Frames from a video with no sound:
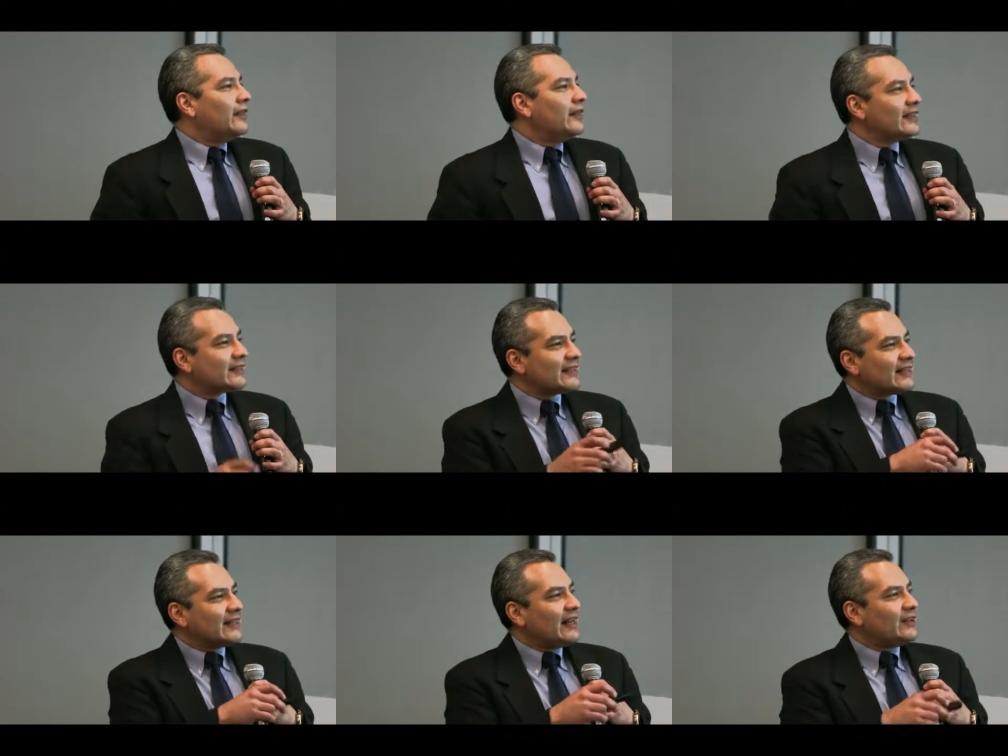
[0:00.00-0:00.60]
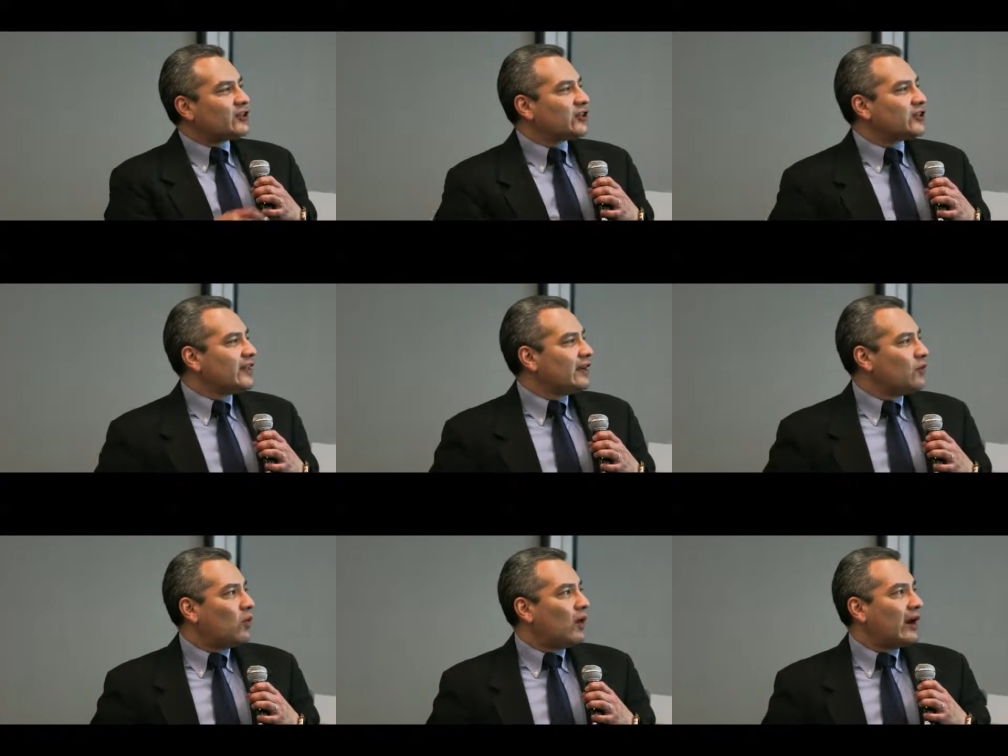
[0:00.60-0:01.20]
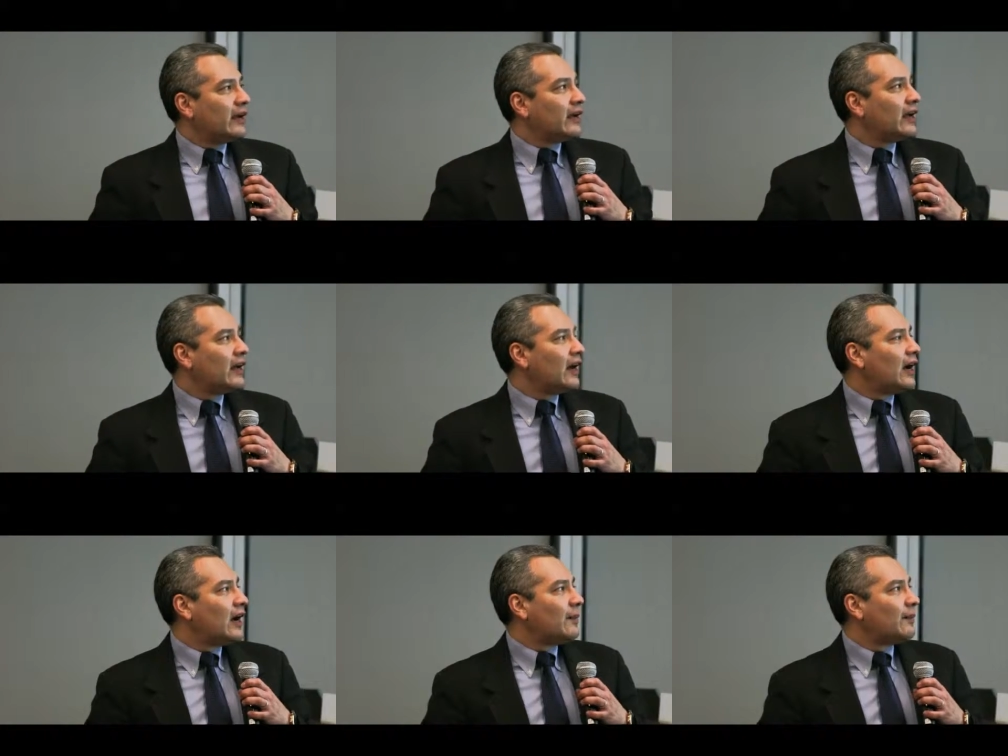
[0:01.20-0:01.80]
This is an interesting one
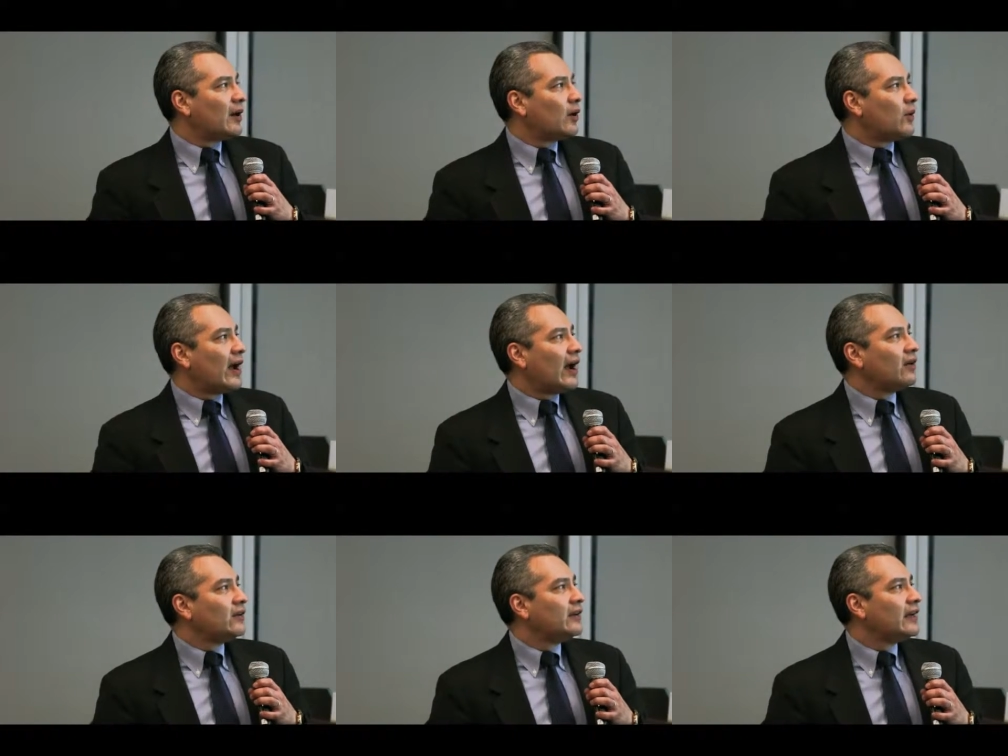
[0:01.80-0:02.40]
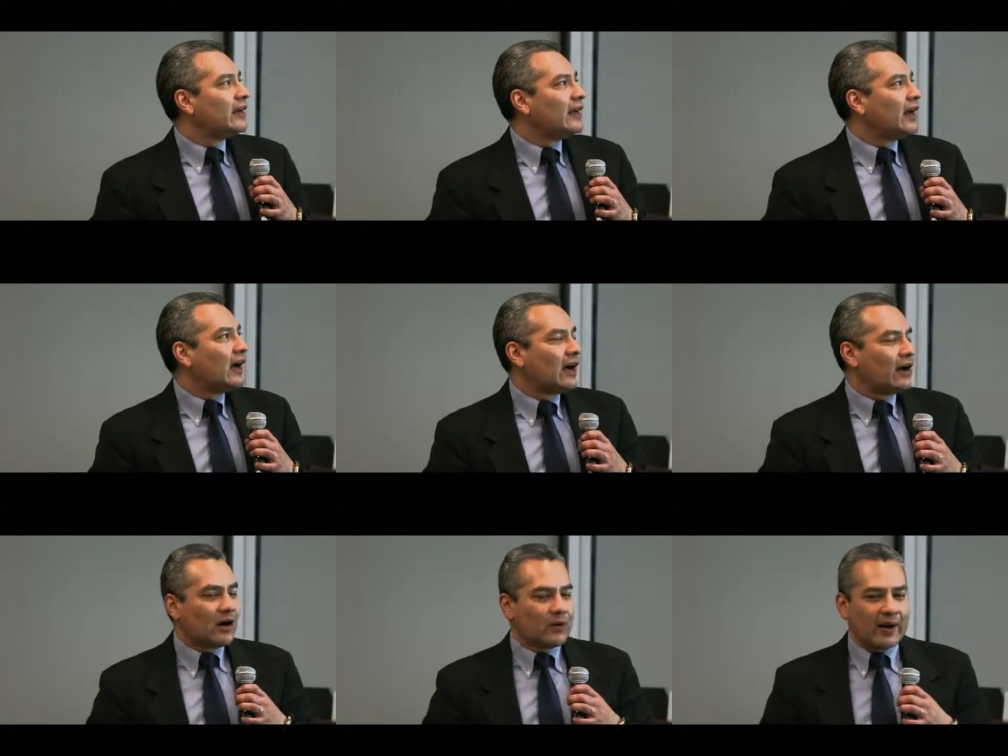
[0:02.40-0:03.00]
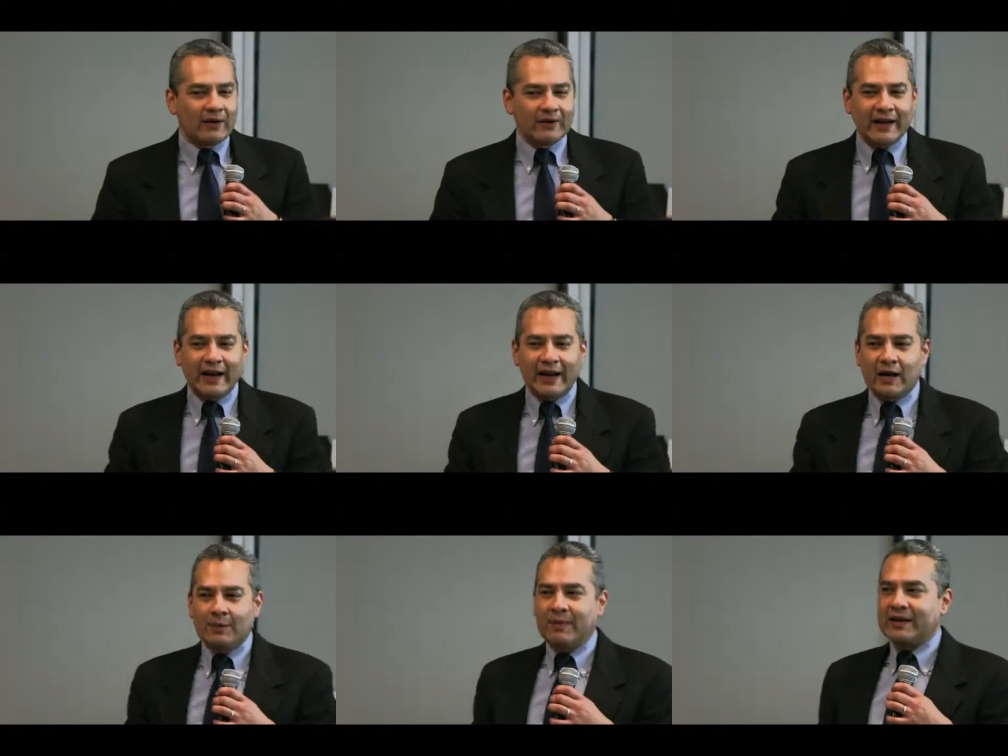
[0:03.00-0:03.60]
around
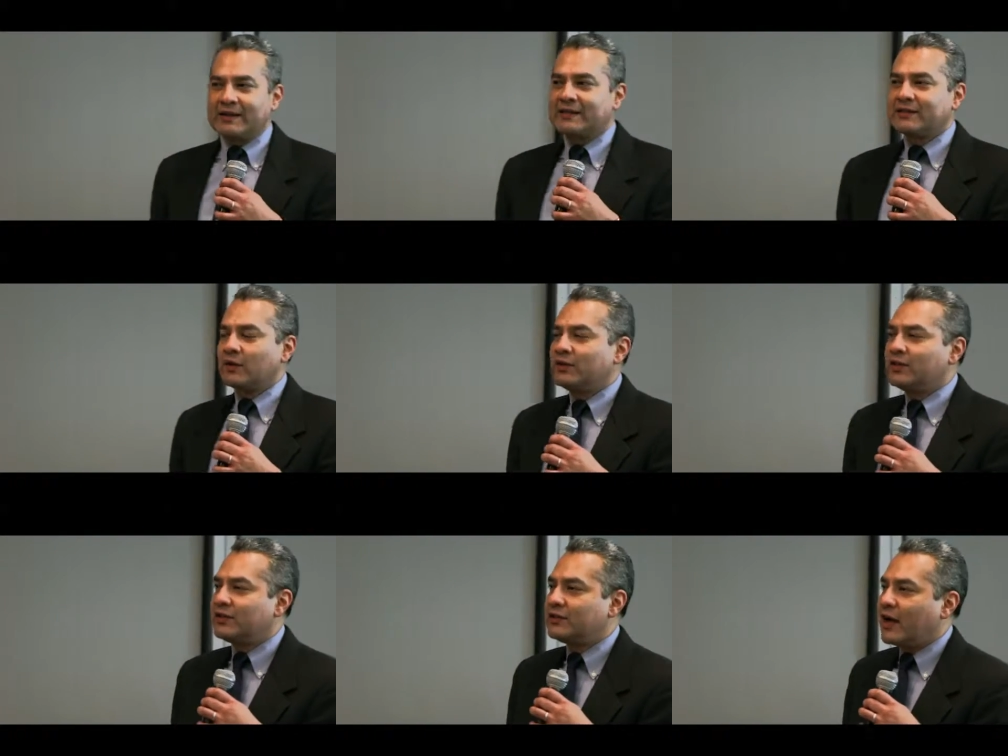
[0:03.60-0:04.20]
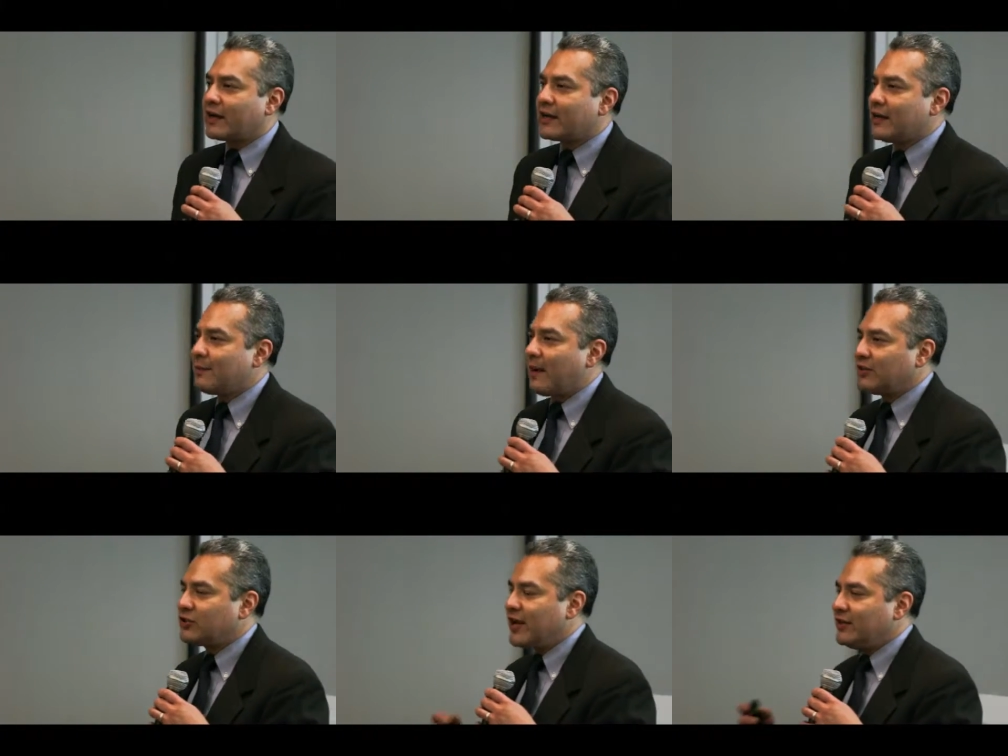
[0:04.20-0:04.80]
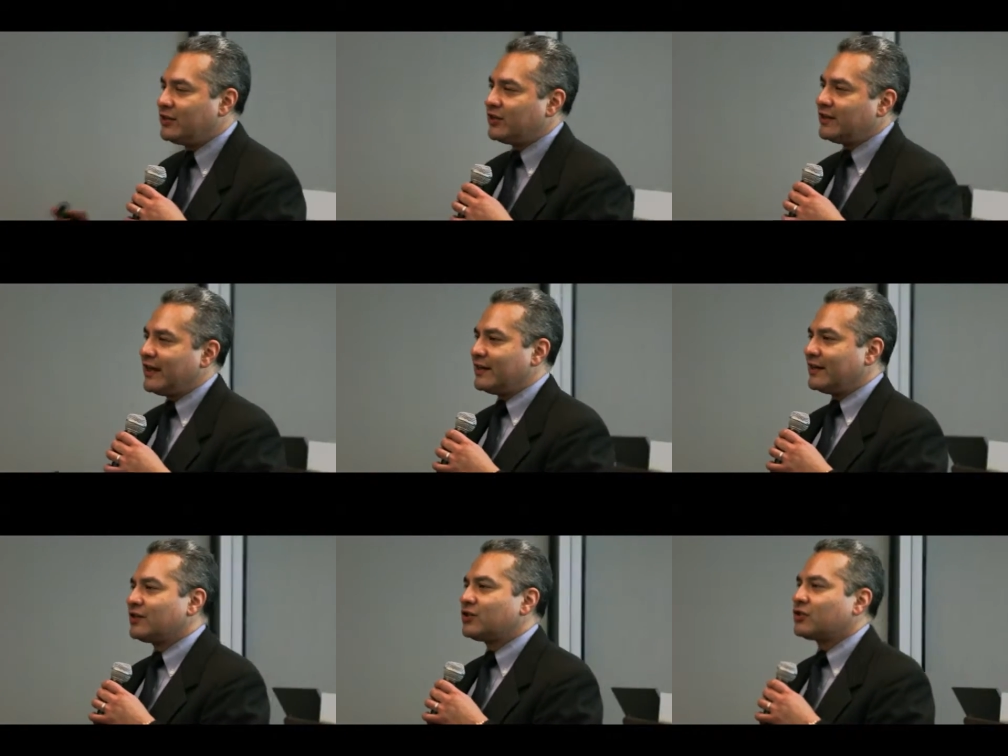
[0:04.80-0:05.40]
Airbus. So talking about changing
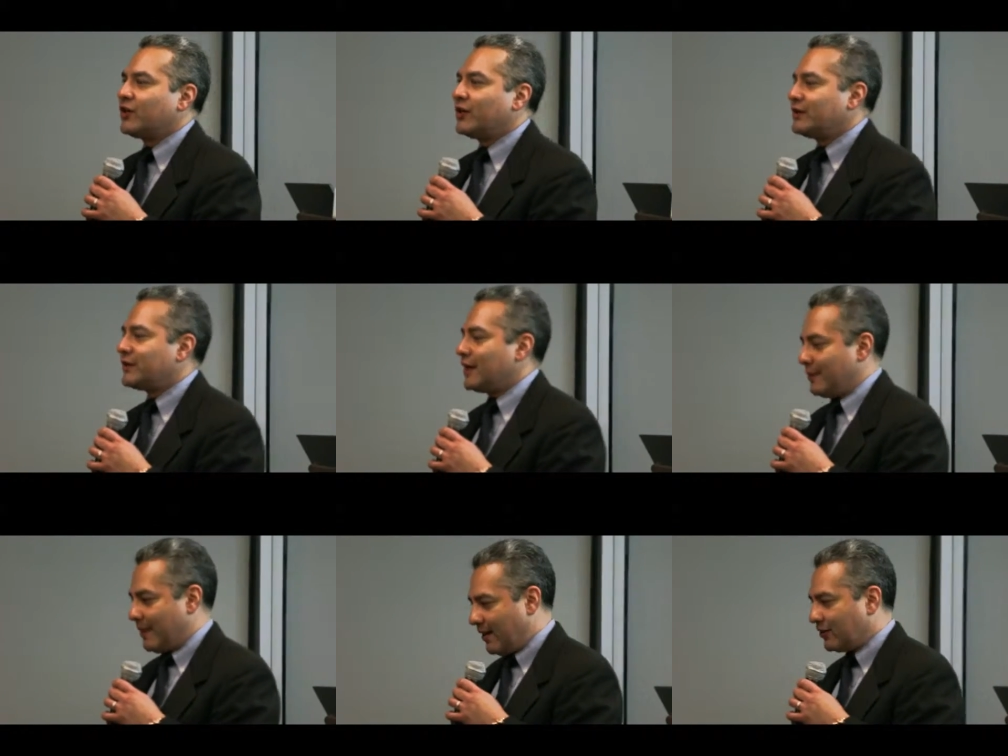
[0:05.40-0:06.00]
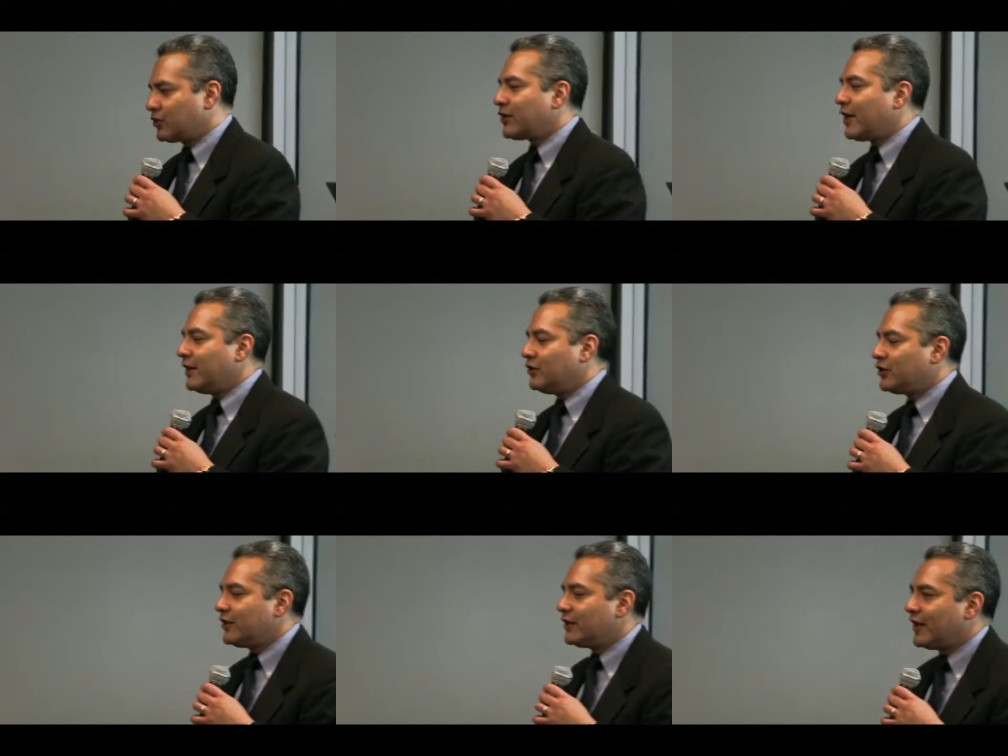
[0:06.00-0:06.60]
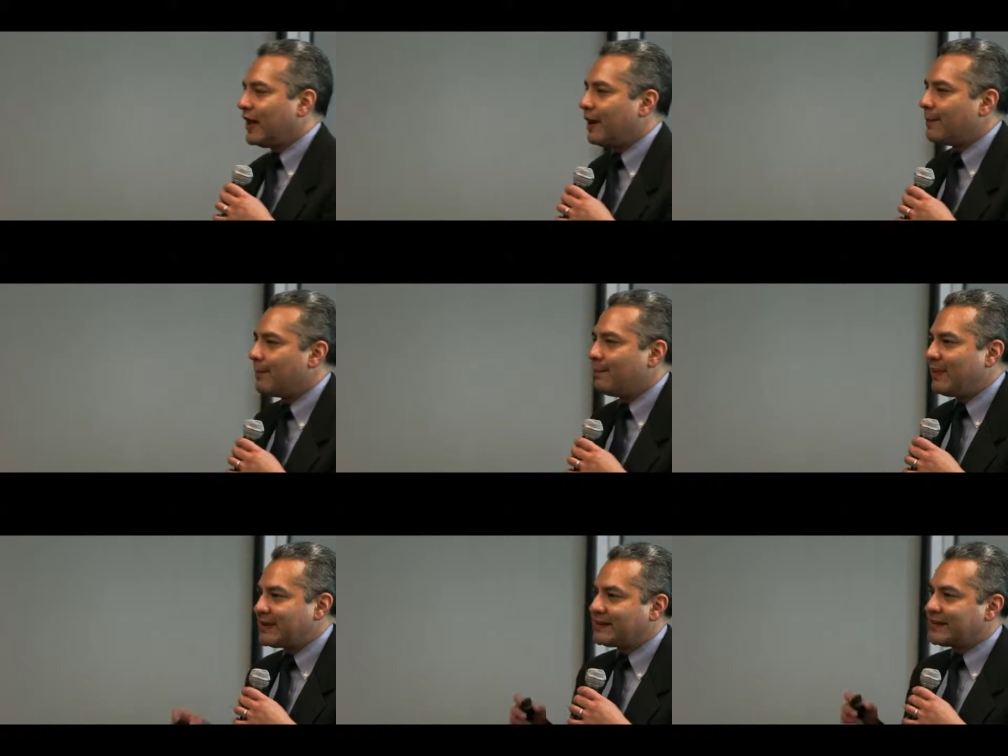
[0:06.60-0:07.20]
industries and about changing
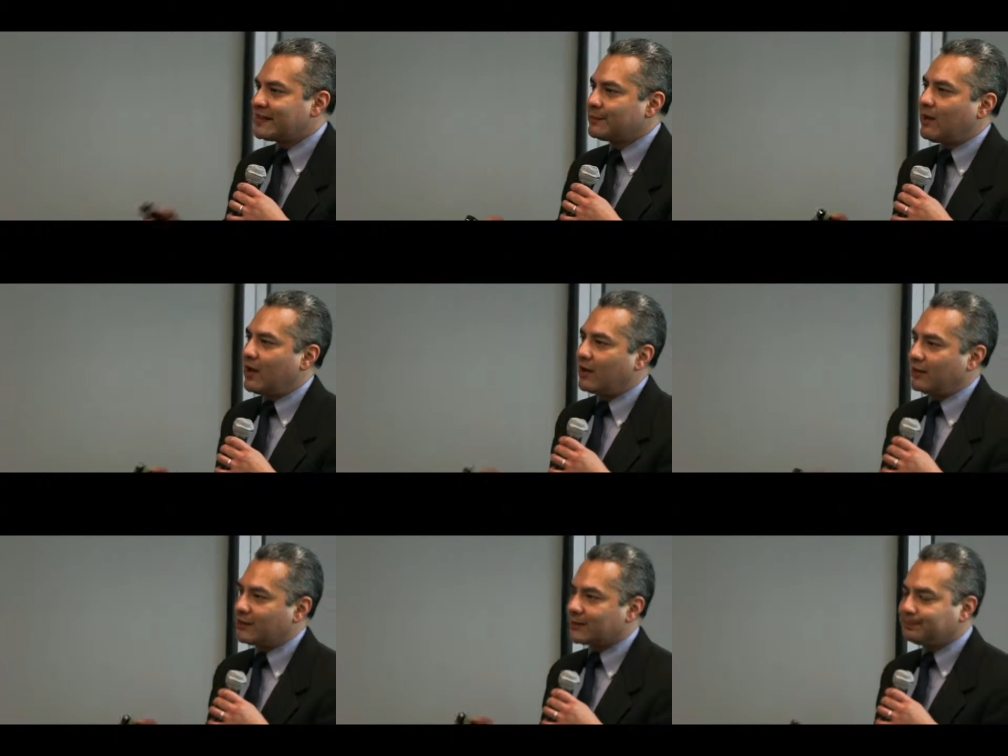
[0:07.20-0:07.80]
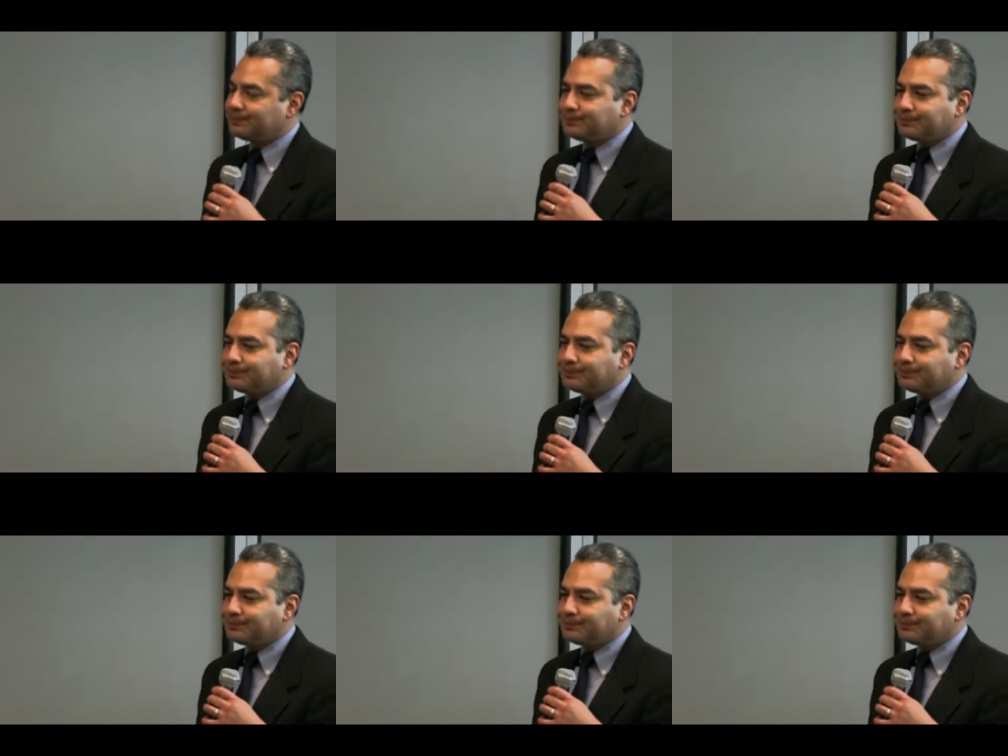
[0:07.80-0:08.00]
business models.